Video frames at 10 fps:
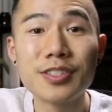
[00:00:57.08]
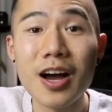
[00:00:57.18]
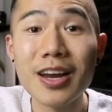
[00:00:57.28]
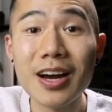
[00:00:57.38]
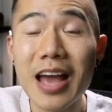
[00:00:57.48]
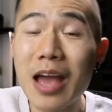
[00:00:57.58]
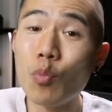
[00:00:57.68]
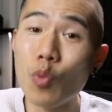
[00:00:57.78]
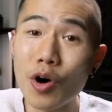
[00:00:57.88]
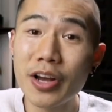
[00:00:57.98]
He's a
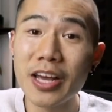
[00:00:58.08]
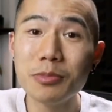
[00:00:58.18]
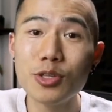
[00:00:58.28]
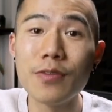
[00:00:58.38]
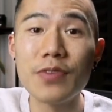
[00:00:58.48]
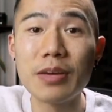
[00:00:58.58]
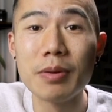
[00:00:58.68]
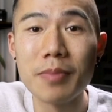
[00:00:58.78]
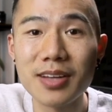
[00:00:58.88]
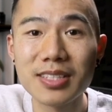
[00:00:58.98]
really upbeat,
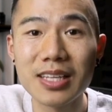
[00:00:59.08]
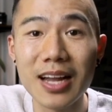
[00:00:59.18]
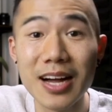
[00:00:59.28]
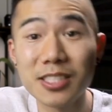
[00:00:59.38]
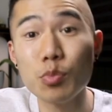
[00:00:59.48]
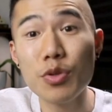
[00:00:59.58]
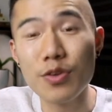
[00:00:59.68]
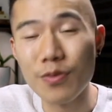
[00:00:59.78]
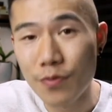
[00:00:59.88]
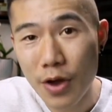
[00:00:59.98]
uh, just has a cool
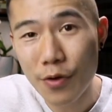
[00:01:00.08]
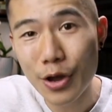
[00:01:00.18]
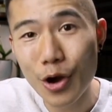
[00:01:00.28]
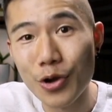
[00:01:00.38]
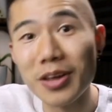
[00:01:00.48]
personality.